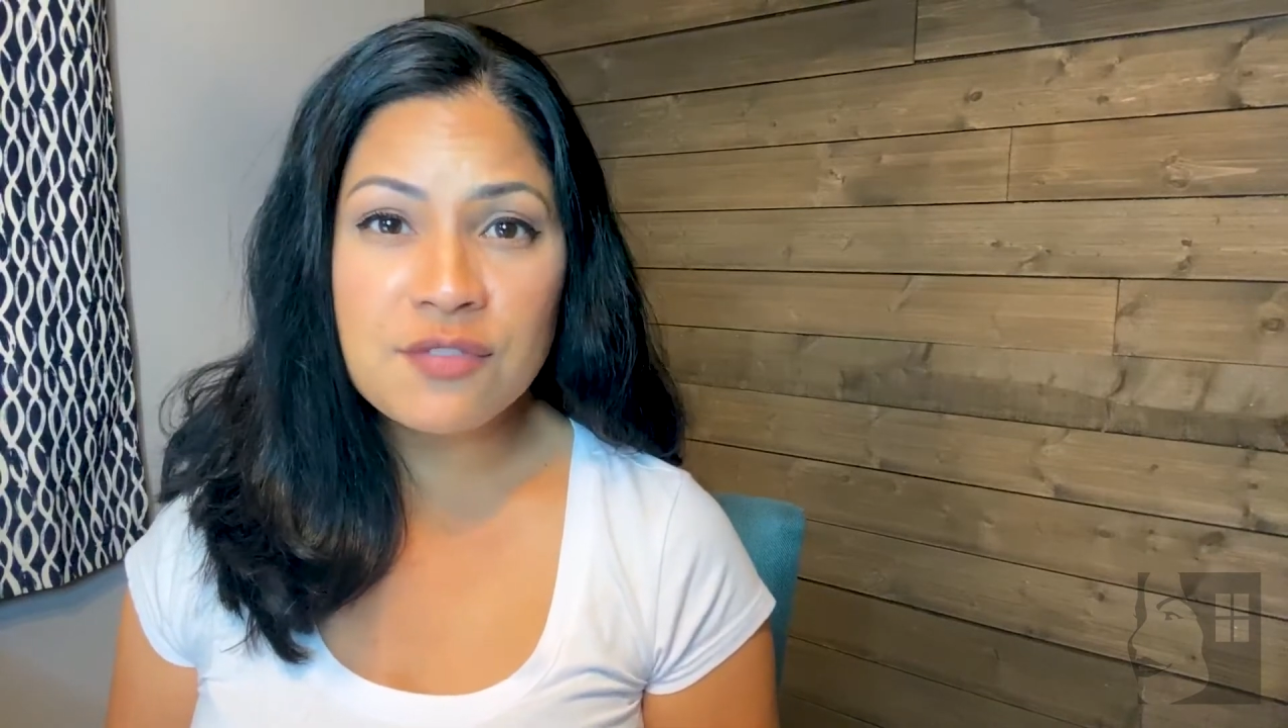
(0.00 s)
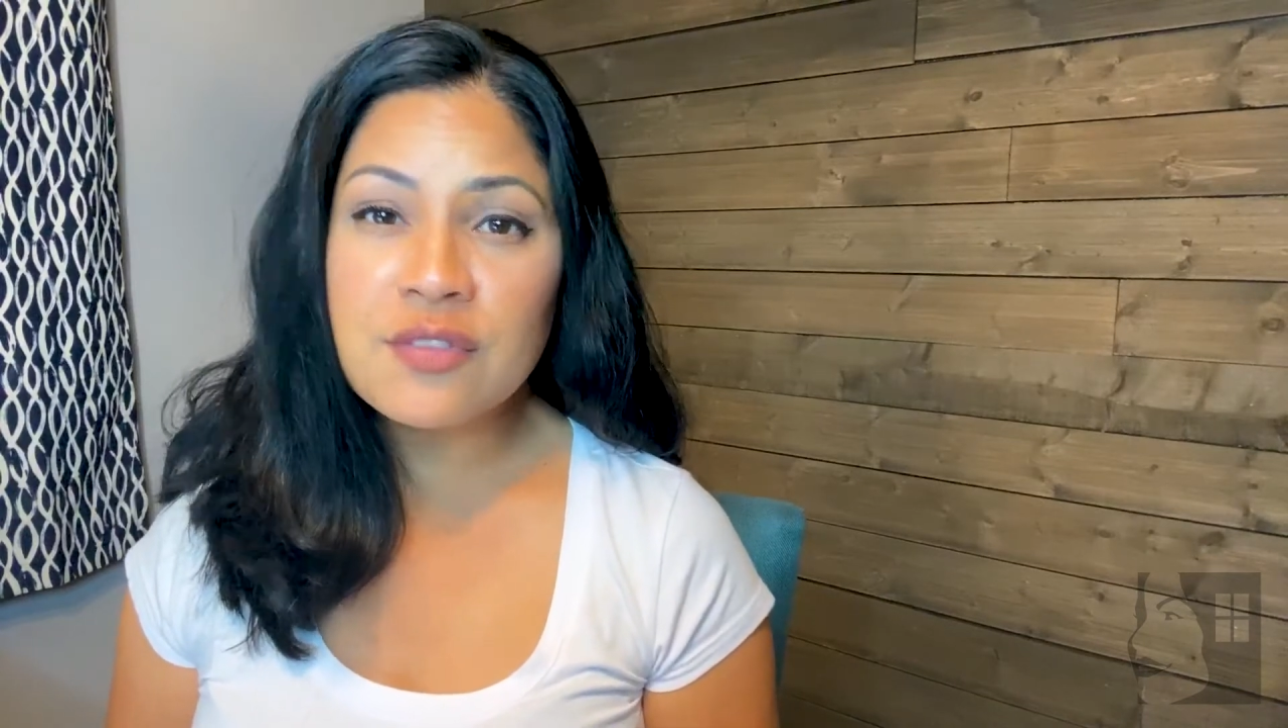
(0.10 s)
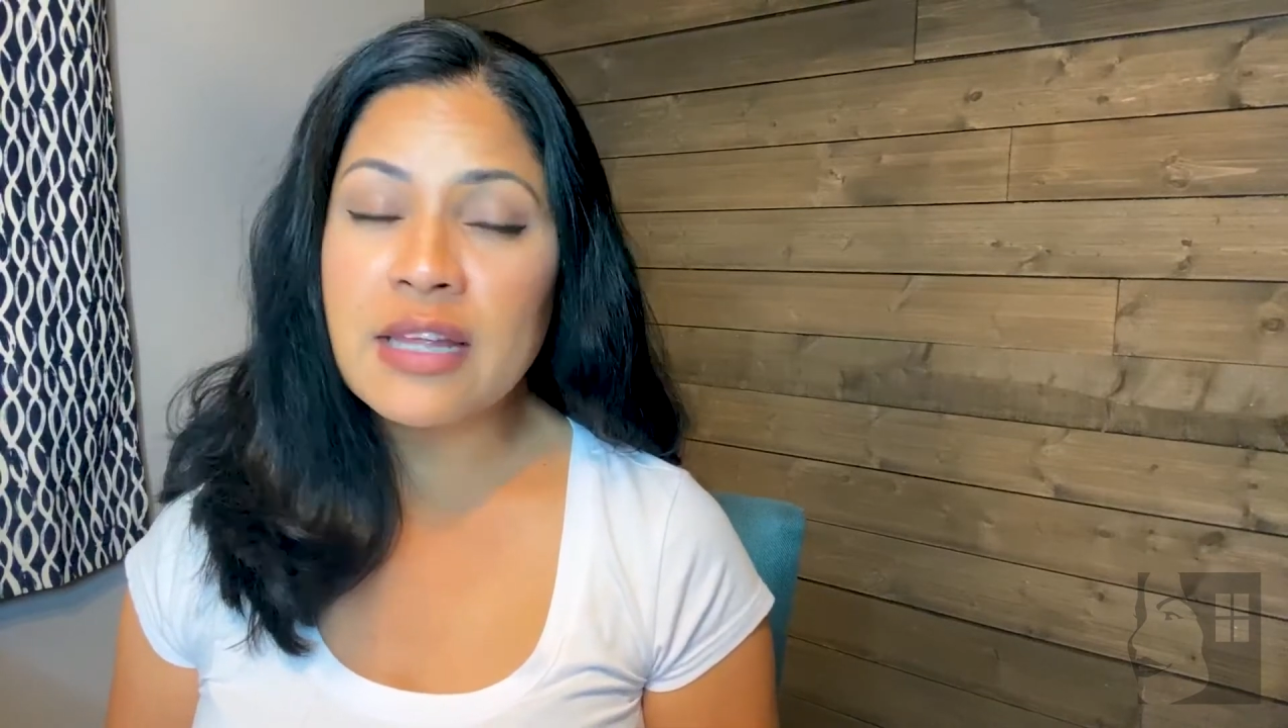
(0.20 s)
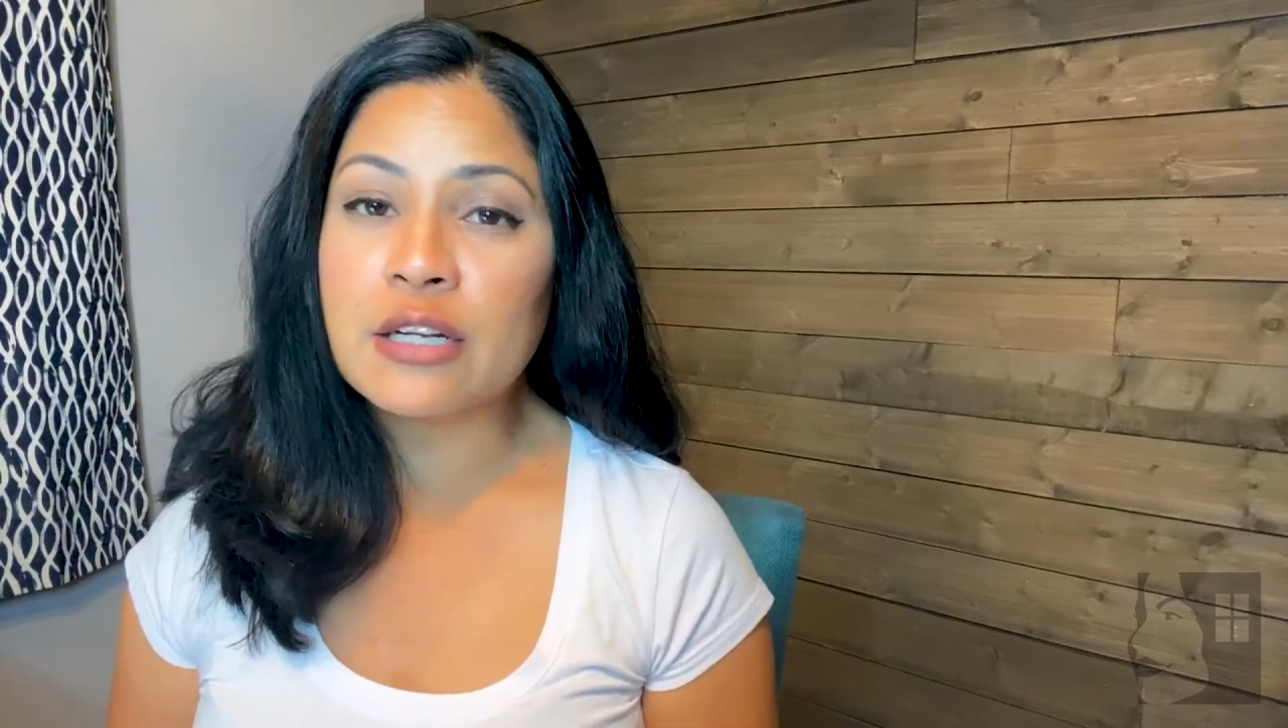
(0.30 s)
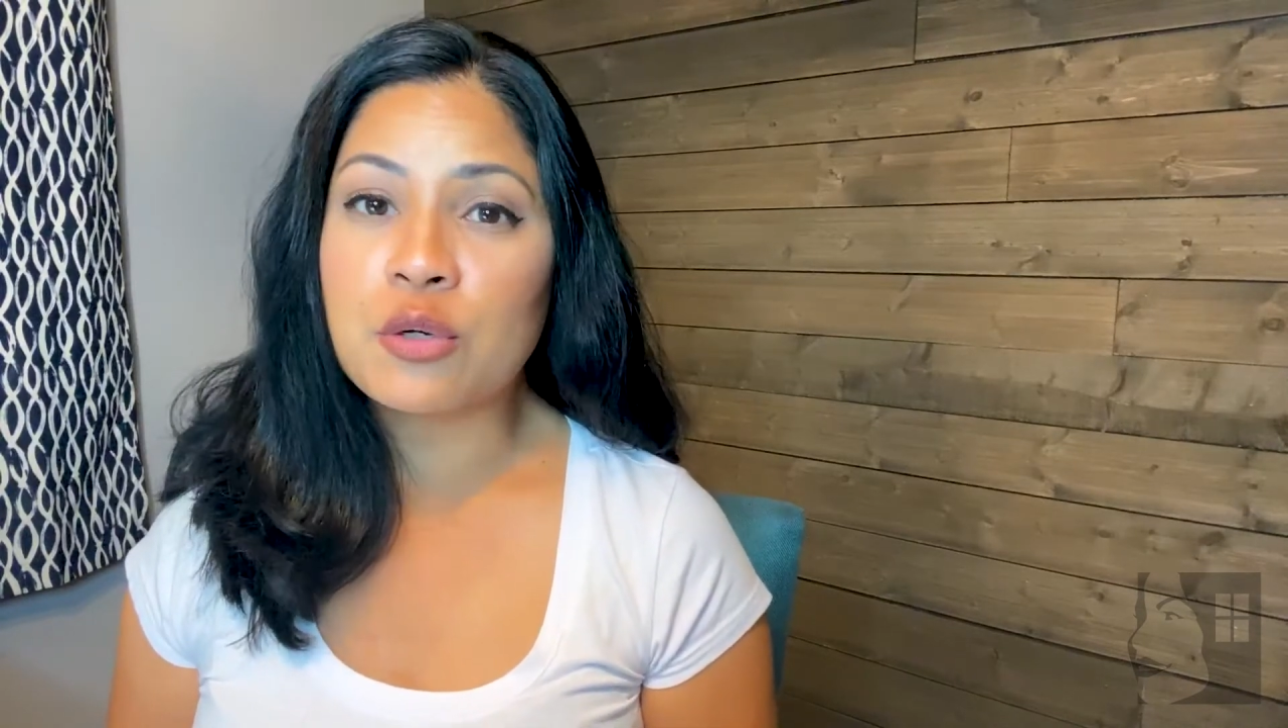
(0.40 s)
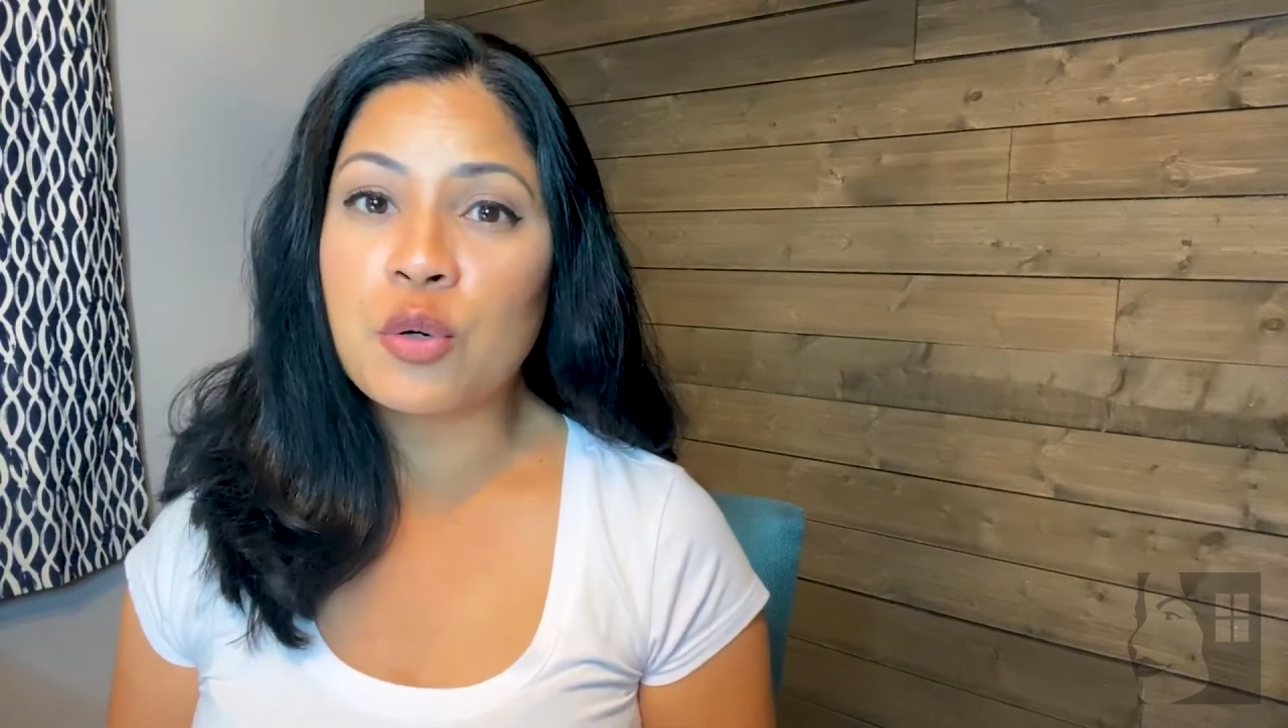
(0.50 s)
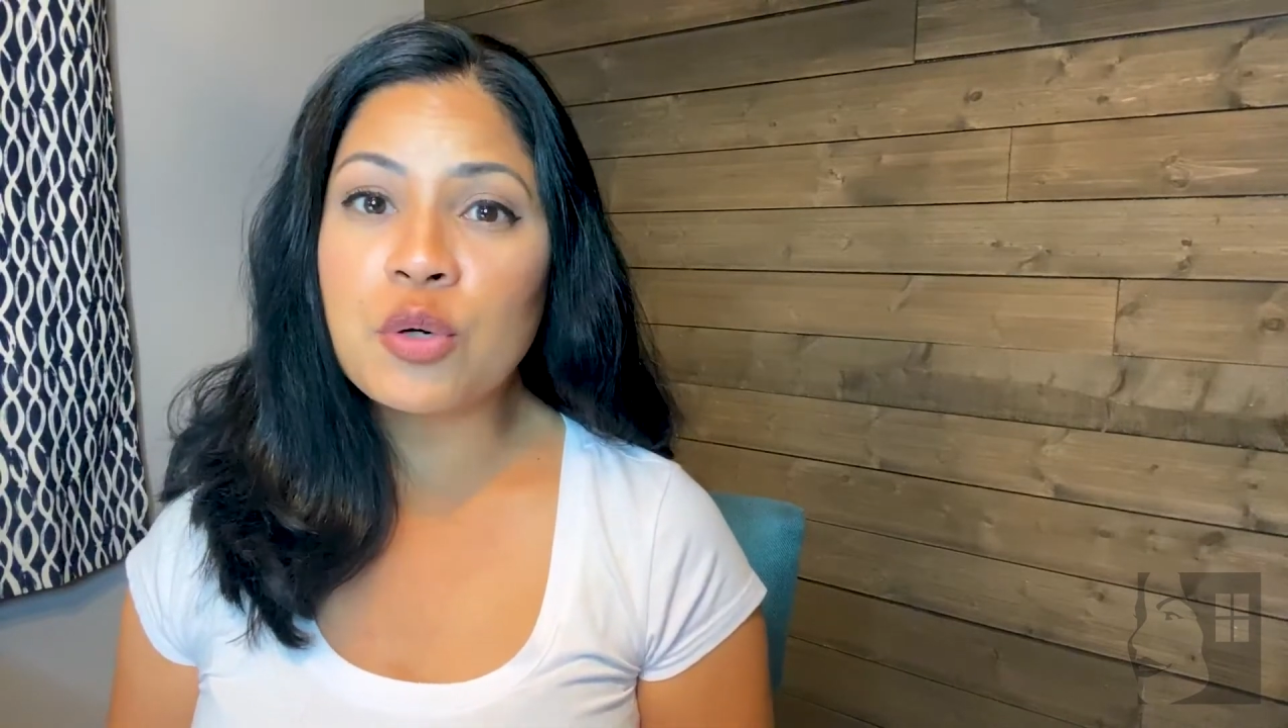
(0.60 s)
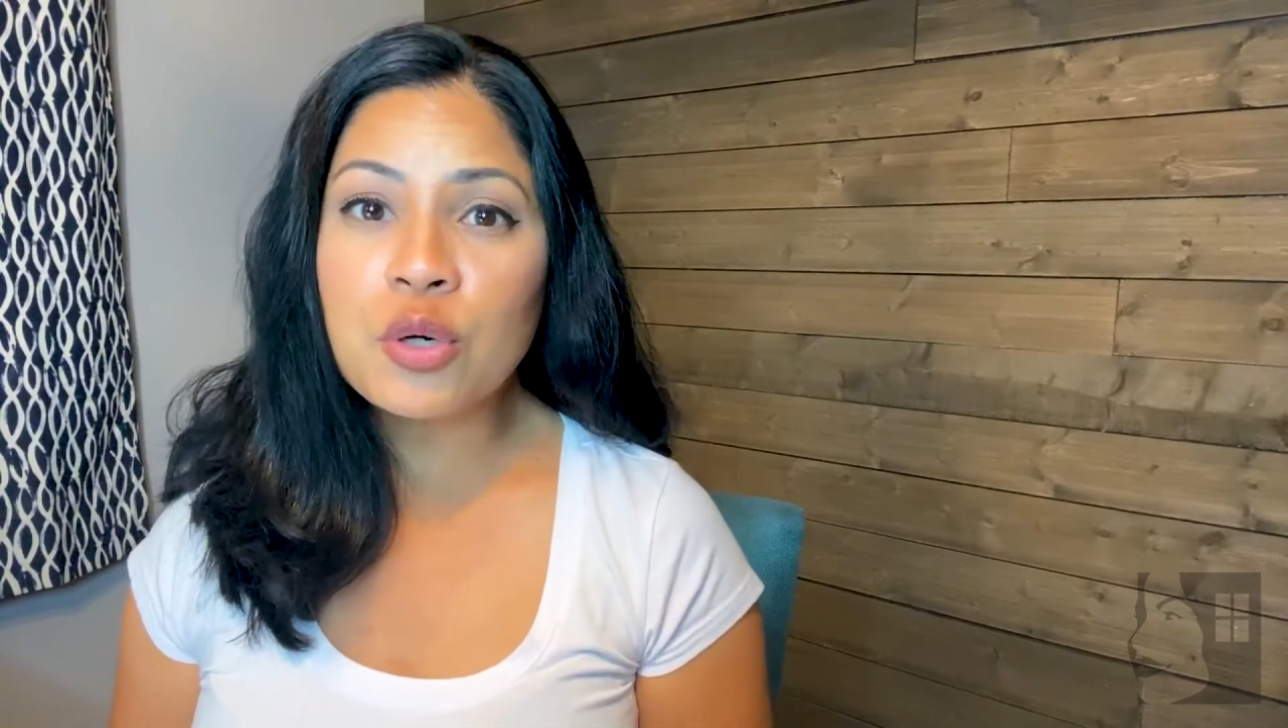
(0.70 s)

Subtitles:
than an older